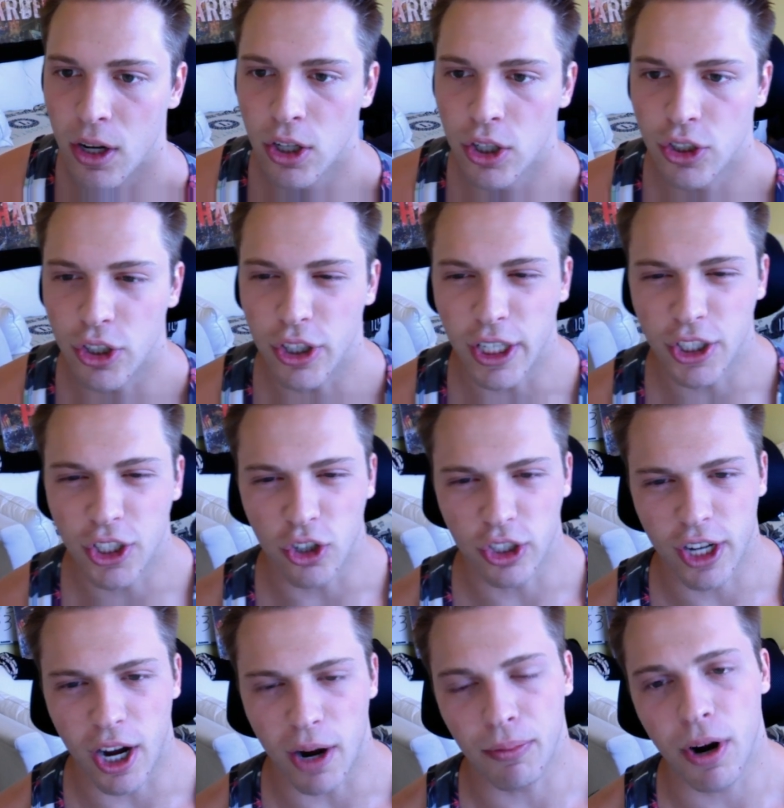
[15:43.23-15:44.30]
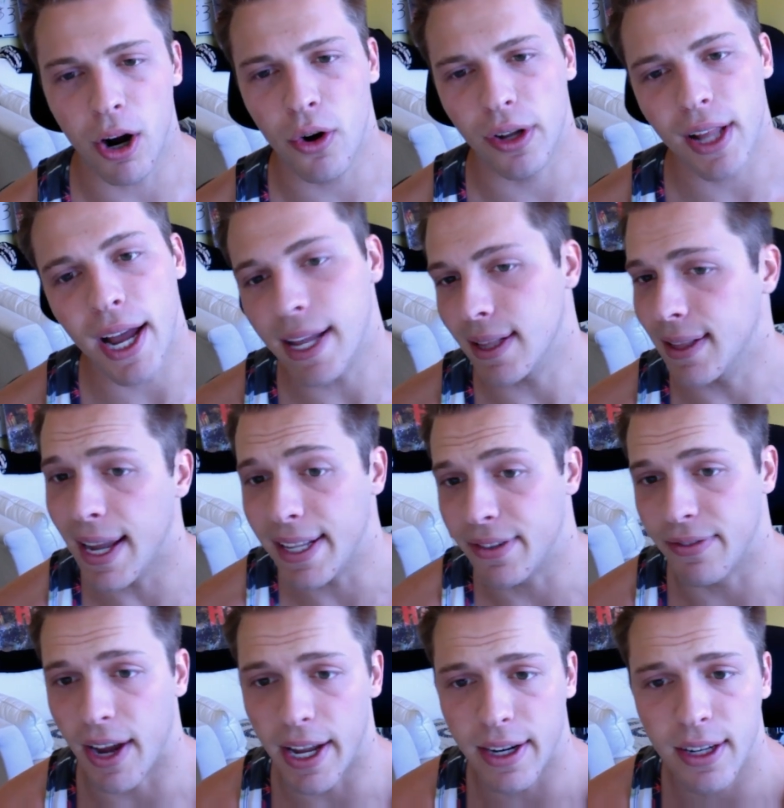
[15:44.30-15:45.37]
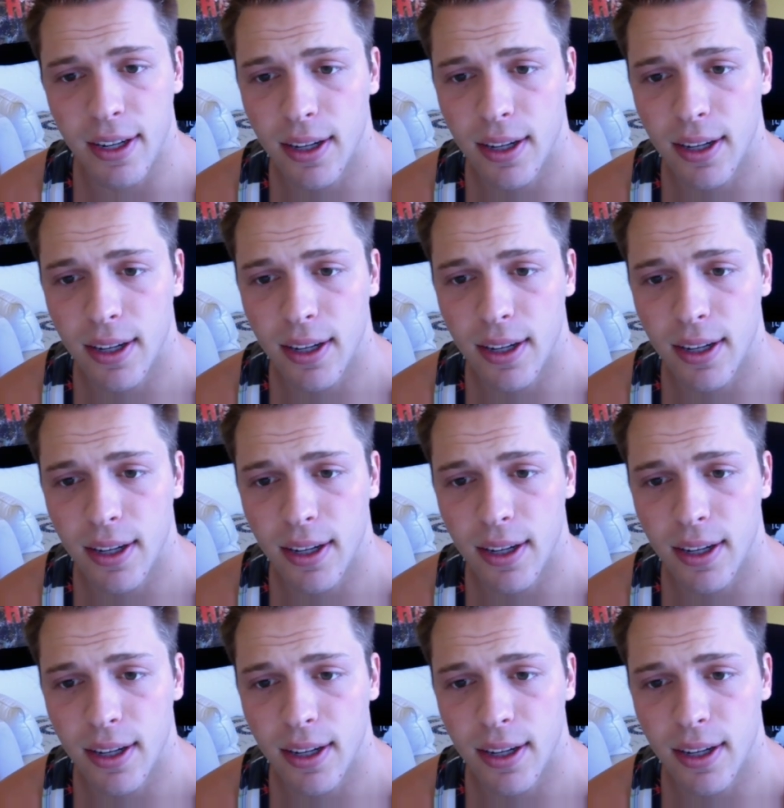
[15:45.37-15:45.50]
Should you get Jungle Scout Pro or Lite? Lite's fine.